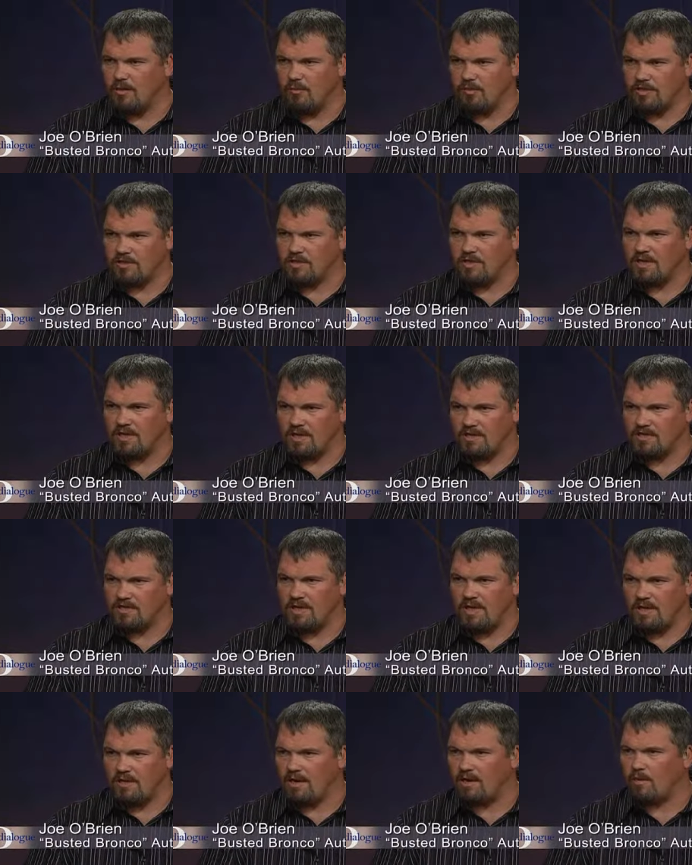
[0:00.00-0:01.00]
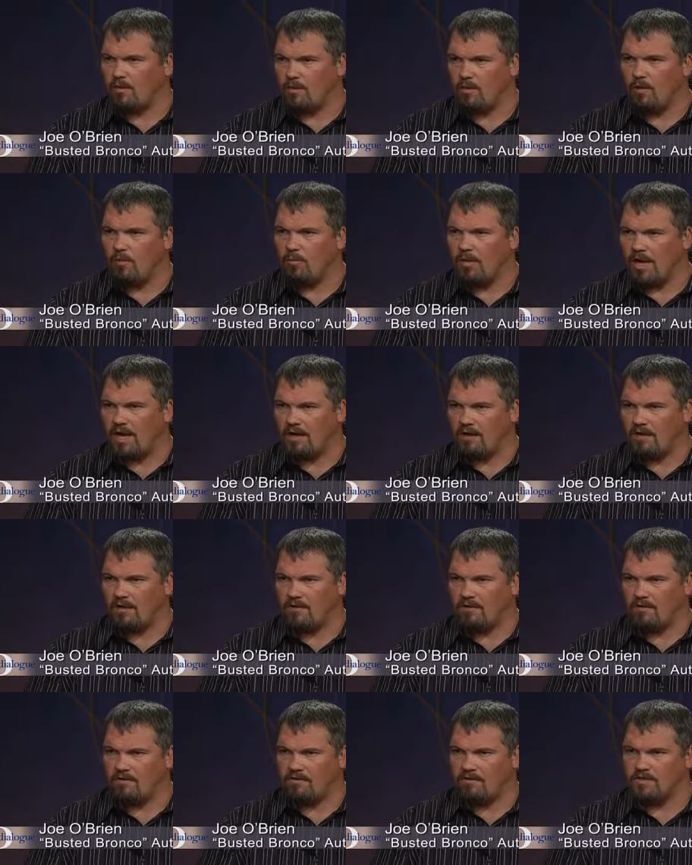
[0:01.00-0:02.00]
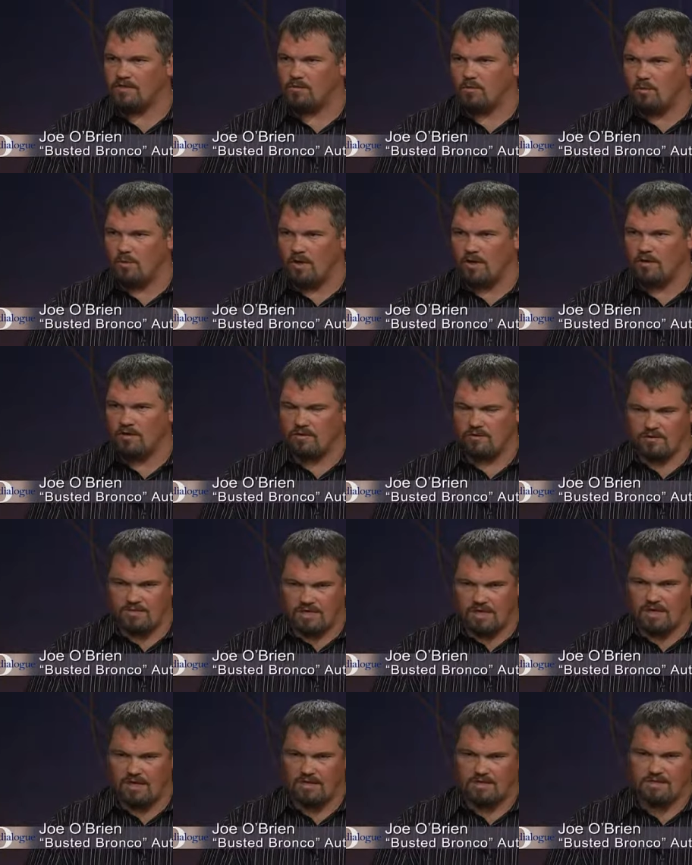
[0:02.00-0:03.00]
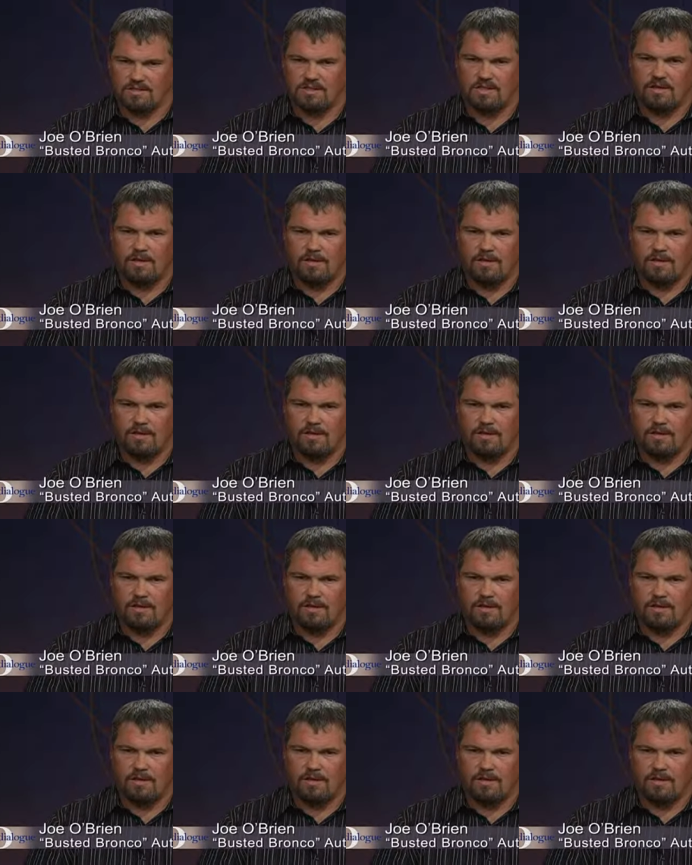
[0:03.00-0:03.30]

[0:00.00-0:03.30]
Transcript: but it's a cliche that I'll go by, you know, just one of those kids